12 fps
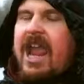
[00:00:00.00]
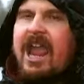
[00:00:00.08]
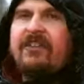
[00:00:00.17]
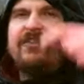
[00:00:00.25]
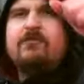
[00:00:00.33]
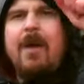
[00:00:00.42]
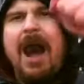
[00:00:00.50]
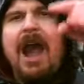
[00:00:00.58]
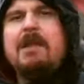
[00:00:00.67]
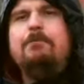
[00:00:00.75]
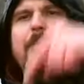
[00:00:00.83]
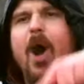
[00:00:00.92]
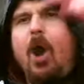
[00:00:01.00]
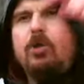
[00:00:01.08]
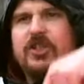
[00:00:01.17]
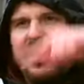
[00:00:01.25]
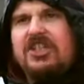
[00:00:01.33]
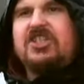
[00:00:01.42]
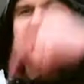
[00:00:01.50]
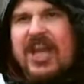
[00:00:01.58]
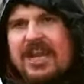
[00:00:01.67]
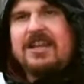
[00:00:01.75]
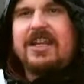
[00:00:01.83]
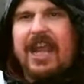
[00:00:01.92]
If my boat is
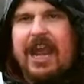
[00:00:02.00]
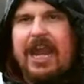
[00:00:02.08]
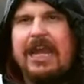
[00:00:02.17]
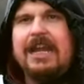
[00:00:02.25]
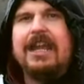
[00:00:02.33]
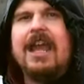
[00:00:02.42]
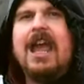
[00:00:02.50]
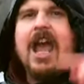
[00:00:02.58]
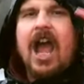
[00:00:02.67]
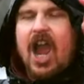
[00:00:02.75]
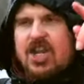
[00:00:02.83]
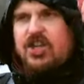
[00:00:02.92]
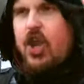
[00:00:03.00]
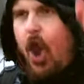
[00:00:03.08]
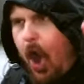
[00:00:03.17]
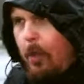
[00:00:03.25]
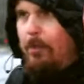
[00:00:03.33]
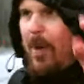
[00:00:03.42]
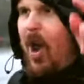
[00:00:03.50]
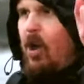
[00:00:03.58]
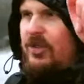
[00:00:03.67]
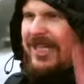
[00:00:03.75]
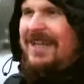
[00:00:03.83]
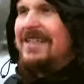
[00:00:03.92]
sinking and your
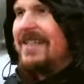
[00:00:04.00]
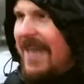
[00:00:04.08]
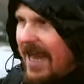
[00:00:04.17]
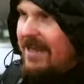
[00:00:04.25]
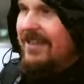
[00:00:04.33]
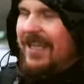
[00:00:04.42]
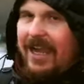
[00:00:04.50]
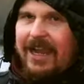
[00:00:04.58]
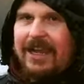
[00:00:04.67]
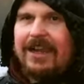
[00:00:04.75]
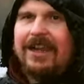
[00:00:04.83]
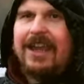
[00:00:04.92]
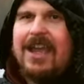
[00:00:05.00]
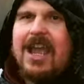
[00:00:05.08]
boat is sinking,